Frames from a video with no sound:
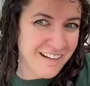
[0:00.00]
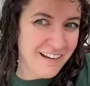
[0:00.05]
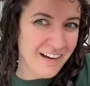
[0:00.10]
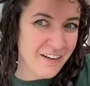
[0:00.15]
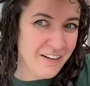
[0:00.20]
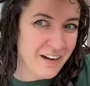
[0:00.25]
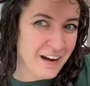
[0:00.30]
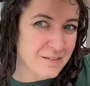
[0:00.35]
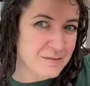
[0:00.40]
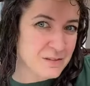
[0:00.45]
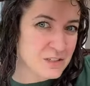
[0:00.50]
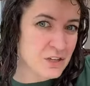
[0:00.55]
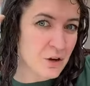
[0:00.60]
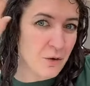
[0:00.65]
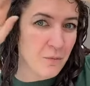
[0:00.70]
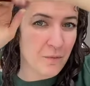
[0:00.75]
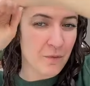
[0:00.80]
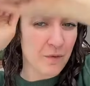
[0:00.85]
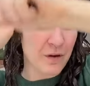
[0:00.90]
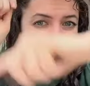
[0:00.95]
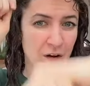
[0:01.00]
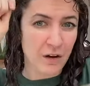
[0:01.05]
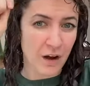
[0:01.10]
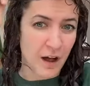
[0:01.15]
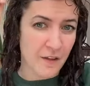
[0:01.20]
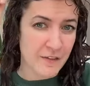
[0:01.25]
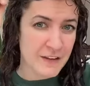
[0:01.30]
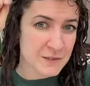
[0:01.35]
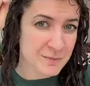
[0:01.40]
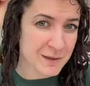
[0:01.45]
Okay, so
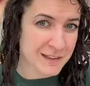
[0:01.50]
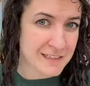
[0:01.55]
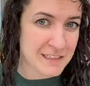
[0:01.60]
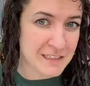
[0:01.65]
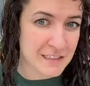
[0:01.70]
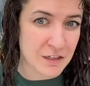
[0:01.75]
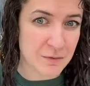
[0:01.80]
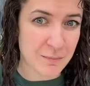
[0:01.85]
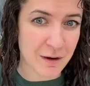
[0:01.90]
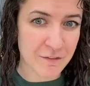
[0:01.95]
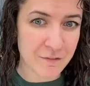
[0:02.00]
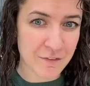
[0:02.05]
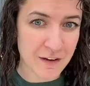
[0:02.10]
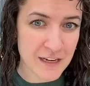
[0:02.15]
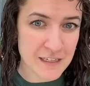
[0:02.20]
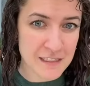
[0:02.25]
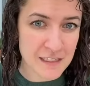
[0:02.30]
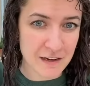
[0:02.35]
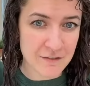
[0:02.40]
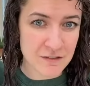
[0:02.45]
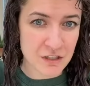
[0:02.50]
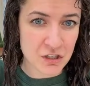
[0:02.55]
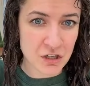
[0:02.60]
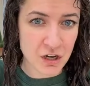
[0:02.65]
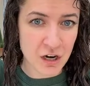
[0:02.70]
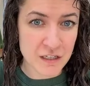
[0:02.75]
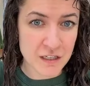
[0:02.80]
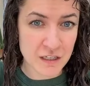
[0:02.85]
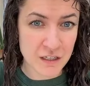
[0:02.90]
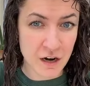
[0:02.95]
on this one, this is near my face. I have such a
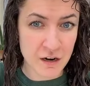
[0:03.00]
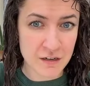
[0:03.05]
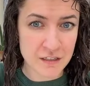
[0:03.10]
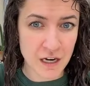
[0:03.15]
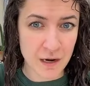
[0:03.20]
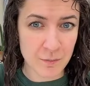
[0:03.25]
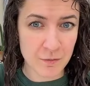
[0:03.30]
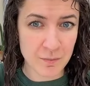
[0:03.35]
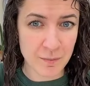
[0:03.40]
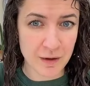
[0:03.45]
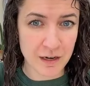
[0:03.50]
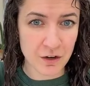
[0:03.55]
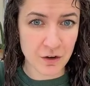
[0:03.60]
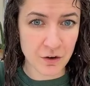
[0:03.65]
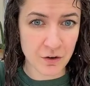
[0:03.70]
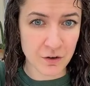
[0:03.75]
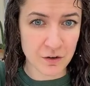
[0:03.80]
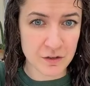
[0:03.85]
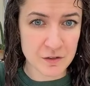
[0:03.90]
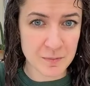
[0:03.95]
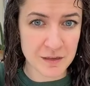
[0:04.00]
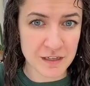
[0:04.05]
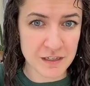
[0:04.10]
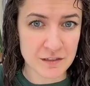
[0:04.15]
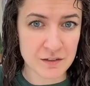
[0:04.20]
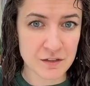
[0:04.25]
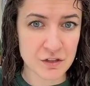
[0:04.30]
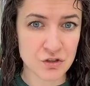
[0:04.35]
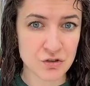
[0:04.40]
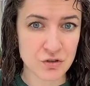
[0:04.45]
hard time with my curls because
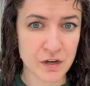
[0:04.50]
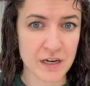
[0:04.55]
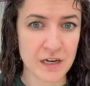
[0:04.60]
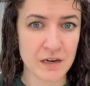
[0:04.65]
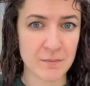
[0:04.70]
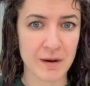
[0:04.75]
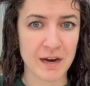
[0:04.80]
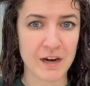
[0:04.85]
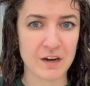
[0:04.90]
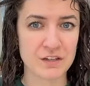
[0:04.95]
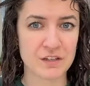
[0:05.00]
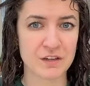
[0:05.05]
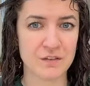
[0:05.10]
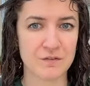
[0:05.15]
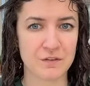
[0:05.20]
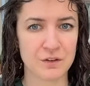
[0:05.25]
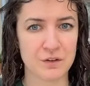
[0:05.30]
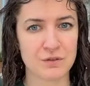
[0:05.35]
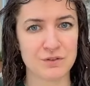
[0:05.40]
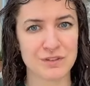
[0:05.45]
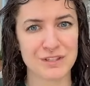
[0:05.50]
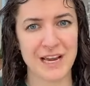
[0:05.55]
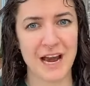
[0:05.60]
of the straightening. My hair is confused.